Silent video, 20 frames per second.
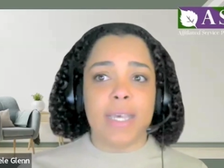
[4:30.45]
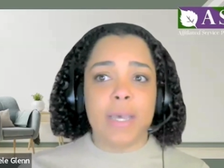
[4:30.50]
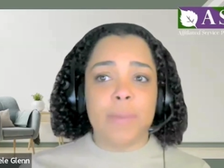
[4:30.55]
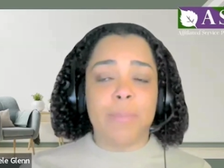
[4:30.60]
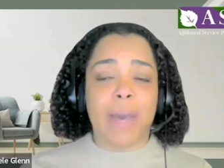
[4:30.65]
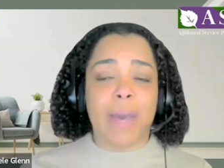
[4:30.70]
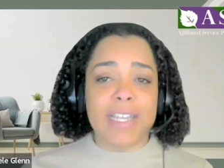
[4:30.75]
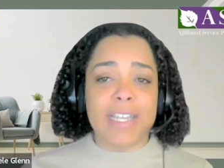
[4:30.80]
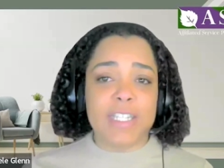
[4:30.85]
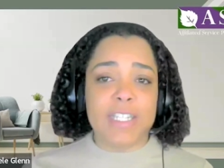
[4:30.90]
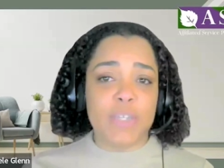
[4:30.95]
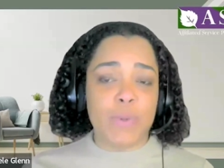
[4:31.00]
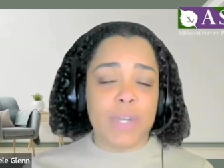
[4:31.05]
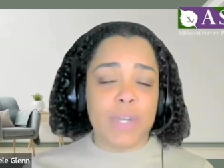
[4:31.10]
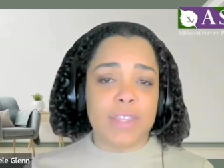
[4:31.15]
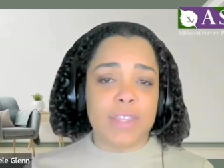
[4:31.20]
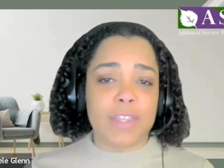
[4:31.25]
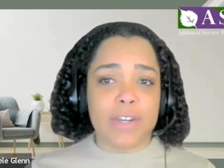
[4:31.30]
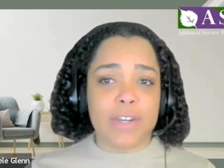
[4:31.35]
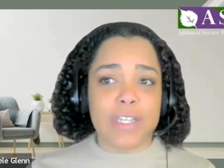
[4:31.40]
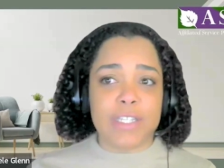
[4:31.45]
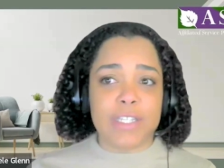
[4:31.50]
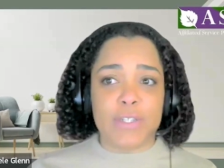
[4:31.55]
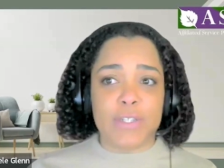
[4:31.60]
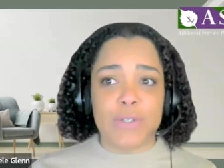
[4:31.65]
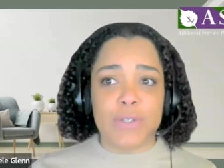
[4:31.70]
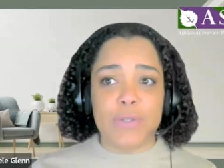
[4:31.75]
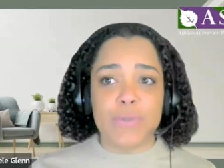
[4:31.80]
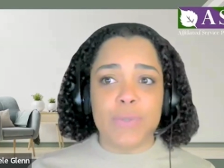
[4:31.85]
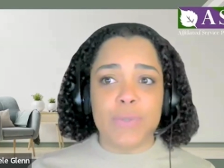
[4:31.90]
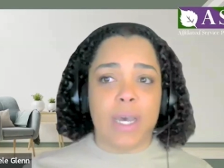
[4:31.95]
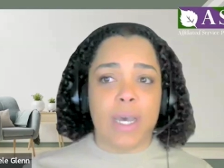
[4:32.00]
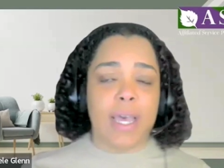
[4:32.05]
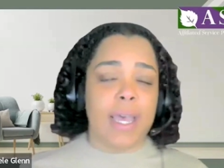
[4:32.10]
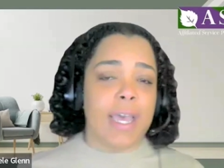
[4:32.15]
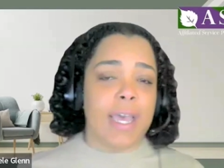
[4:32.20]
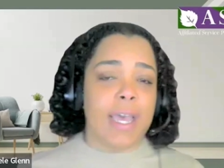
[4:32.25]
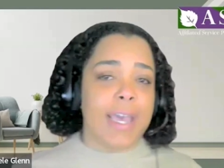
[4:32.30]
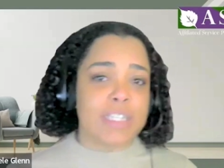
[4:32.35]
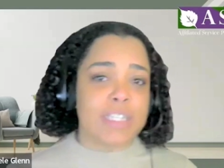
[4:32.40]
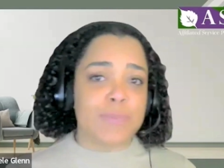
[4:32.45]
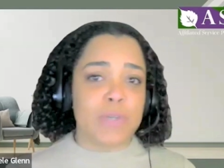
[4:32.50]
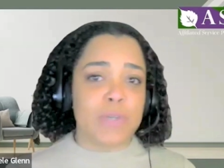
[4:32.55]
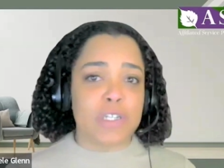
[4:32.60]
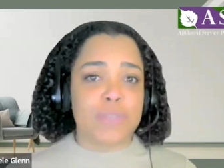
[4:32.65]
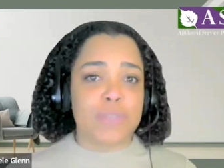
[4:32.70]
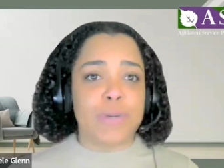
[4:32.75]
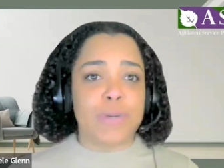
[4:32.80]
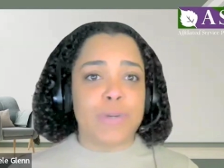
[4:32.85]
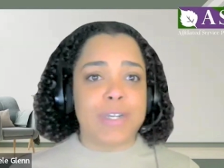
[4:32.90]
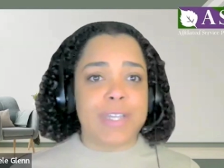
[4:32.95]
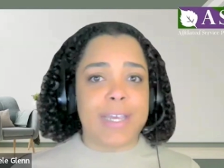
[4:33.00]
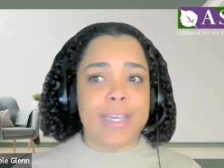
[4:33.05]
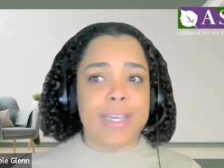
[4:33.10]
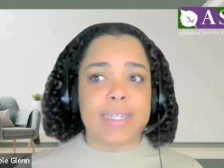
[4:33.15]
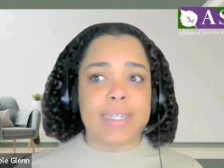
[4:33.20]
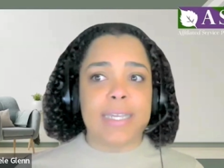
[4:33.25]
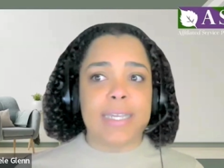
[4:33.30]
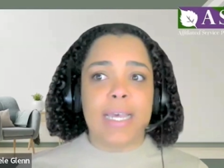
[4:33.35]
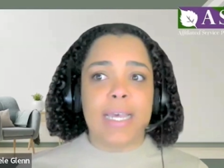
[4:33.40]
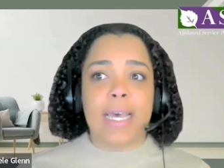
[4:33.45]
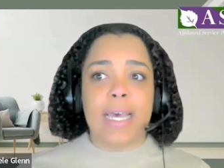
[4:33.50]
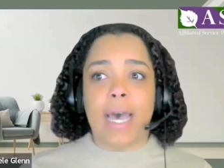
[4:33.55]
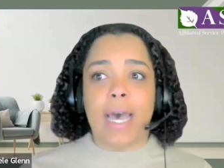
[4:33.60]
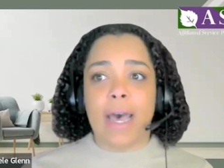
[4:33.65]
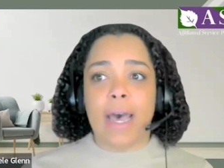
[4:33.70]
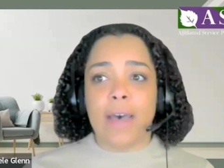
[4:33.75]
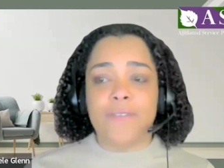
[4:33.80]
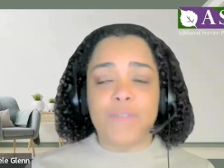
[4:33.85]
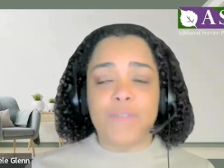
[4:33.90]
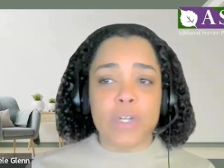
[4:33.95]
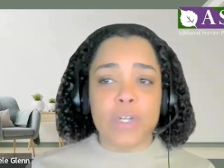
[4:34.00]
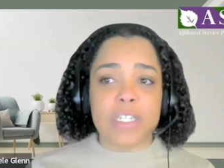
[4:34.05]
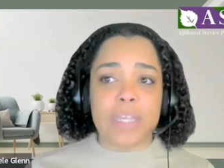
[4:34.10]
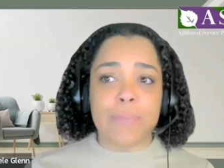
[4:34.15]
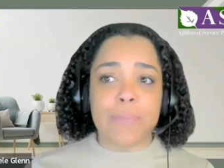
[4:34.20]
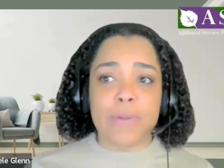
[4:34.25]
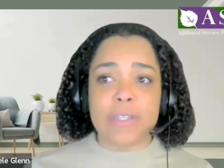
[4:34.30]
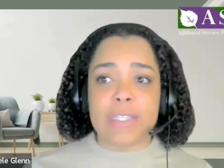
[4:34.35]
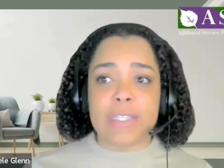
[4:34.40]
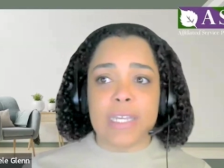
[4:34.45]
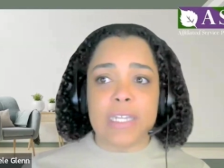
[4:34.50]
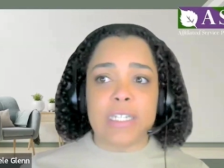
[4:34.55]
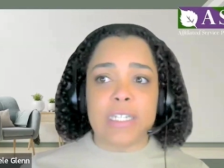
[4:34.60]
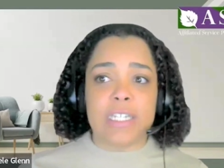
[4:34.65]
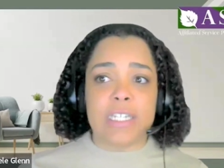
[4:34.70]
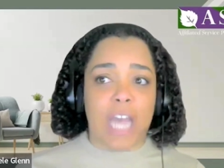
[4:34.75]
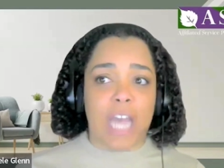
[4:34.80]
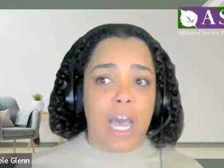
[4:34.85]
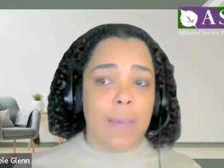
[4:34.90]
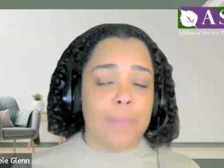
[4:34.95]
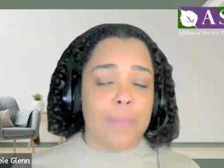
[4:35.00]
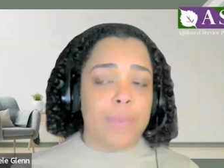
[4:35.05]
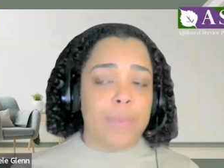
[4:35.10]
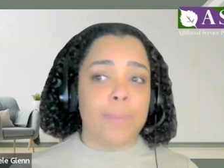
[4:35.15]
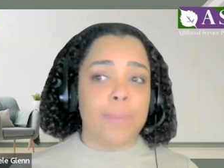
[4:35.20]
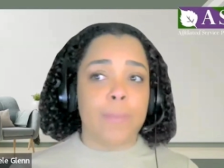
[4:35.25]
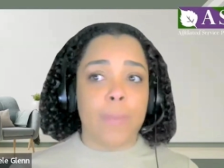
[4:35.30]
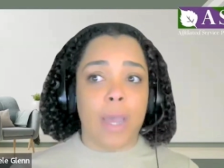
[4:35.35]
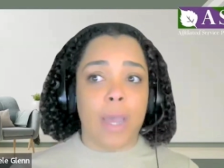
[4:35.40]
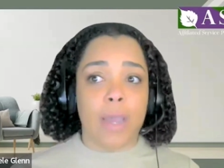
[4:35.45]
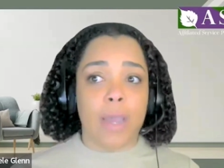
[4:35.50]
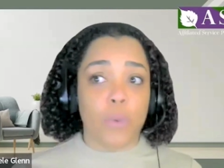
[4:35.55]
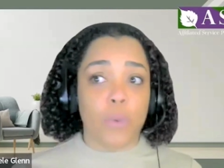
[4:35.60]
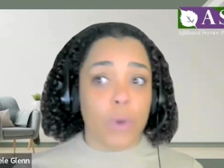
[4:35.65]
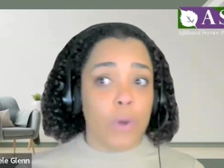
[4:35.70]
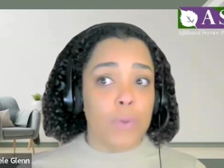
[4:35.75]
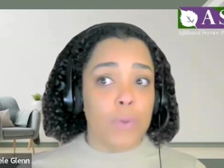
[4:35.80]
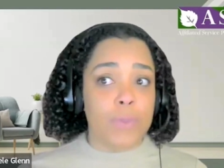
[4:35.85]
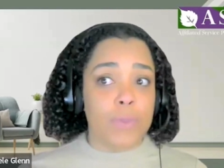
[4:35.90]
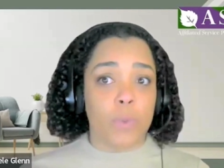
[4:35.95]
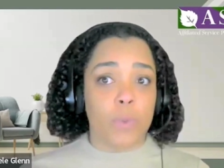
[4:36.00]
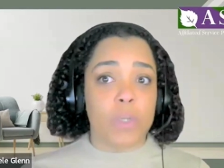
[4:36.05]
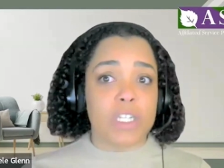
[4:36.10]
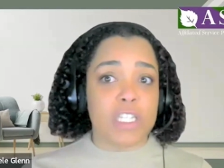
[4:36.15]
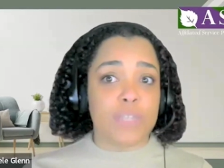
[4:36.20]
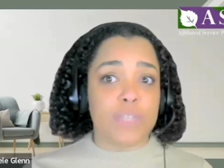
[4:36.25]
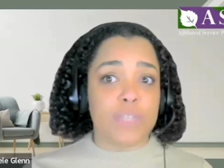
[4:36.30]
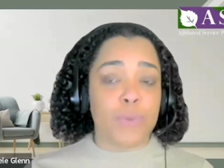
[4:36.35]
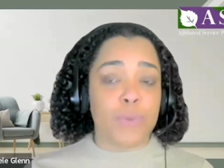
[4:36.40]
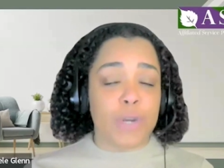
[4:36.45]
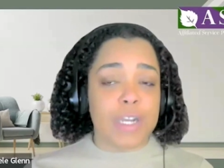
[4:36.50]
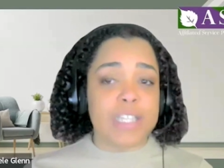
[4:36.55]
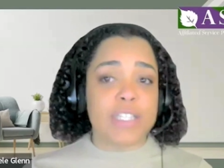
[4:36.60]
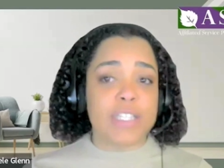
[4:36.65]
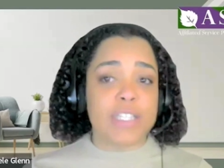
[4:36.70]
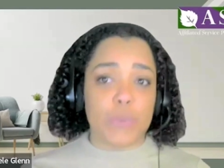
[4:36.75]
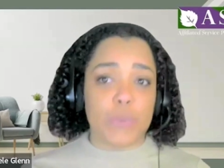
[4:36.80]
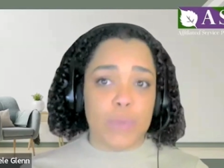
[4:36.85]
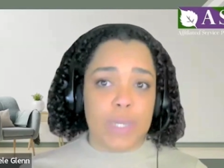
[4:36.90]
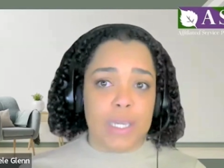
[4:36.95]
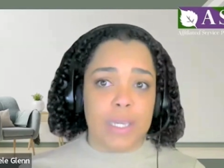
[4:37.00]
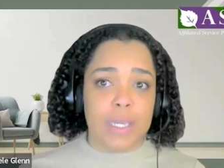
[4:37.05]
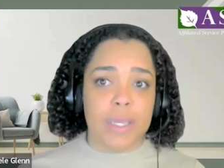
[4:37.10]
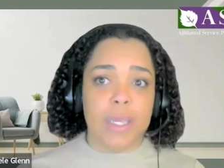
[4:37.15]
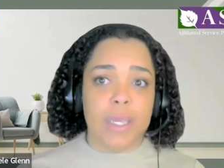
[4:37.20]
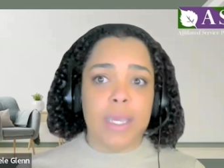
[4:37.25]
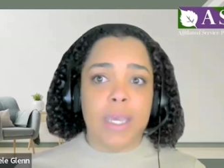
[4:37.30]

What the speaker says: By 2032, experts predict 14% job growth, which is pretty sweet.